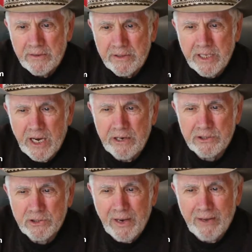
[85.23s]
The
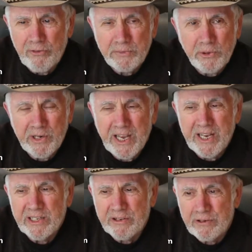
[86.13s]
tires traveled about
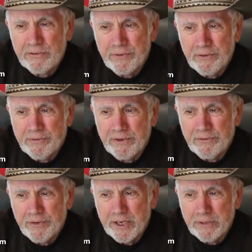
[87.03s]
850
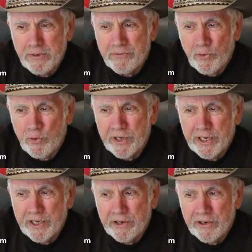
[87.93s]
feet before
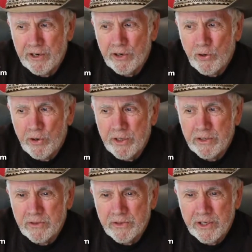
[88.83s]
hitting her, according
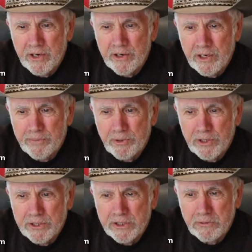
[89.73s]
to the Goodyear
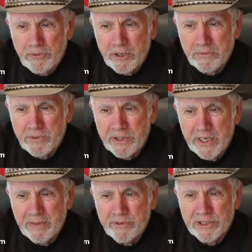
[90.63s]
Police Department.
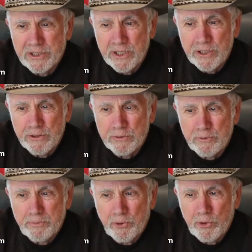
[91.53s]
ABC News
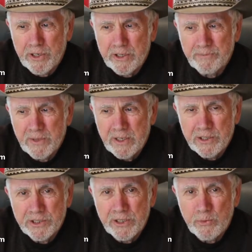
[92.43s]
reported
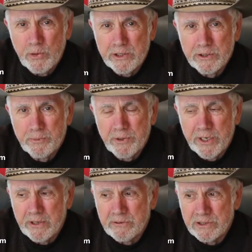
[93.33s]
she was
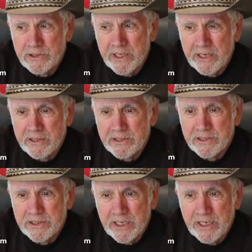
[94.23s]
pronounced dead at the
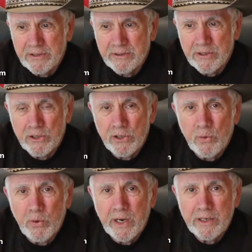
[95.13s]
scene.
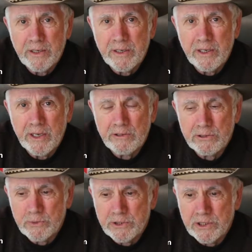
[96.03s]
No one
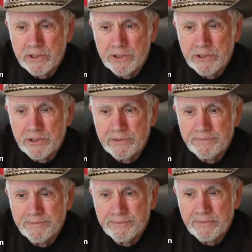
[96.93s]
else was injured.
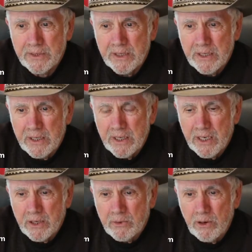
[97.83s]

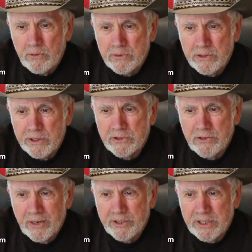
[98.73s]
Quote, "It's
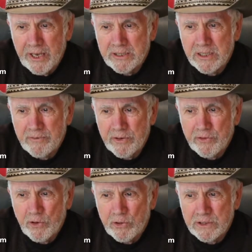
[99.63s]
traumatizing,
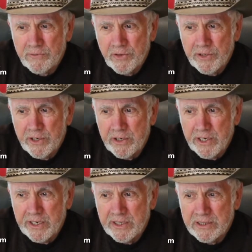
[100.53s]
of course, for the young
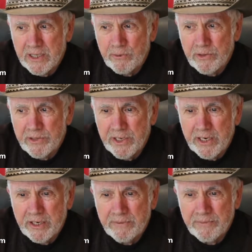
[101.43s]
ladies that were
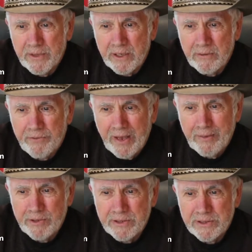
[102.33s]
there and the
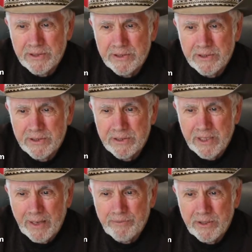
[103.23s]
families,"
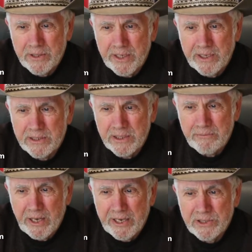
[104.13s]
Captain Casey
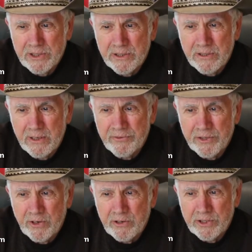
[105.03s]
Baxter of the
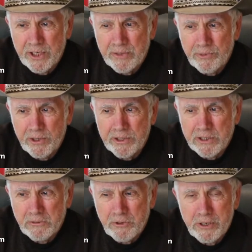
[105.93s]
Goodyear Police
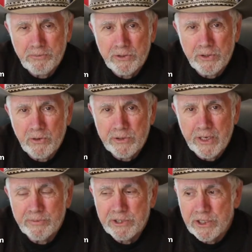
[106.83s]
Department told
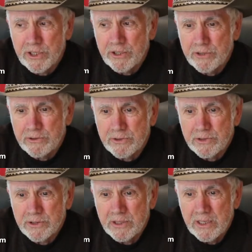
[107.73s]
ABC
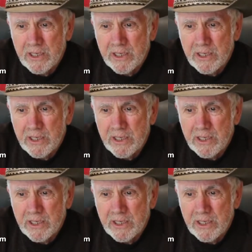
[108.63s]
News.